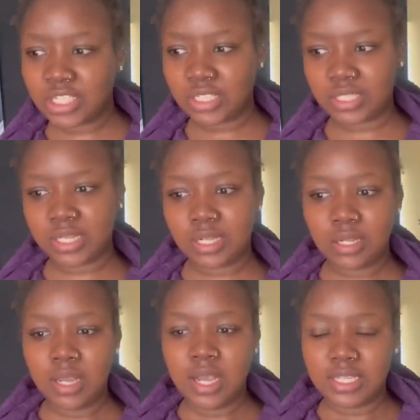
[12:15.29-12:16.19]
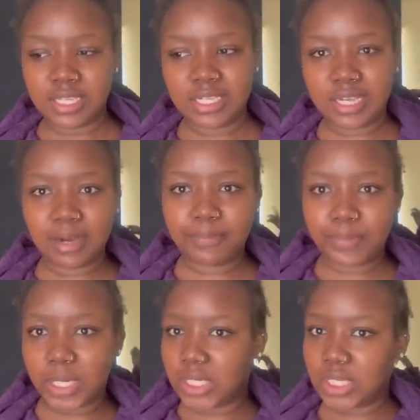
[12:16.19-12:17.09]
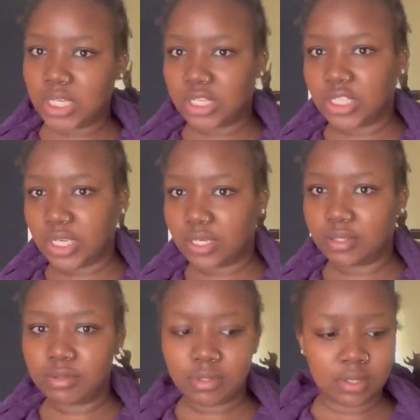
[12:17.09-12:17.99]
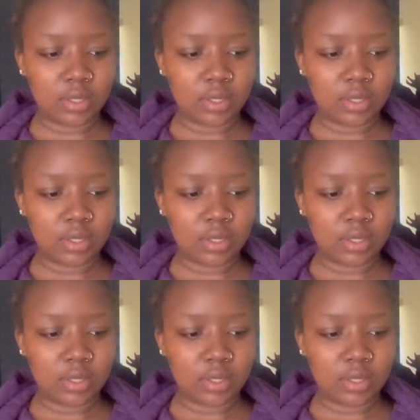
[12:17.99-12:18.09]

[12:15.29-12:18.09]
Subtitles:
She's still setting up in kitchen.